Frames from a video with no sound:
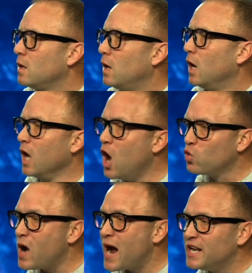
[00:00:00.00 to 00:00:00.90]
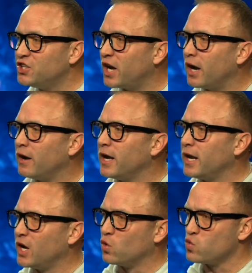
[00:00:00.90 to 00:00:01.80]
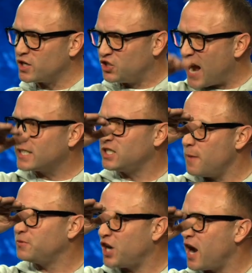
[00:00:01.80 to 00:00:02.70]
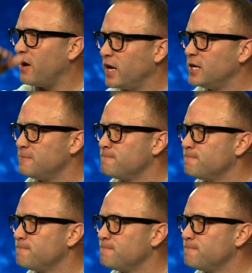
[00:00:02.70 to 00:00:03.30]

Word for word: A low riding chariot and a jacked up chariot.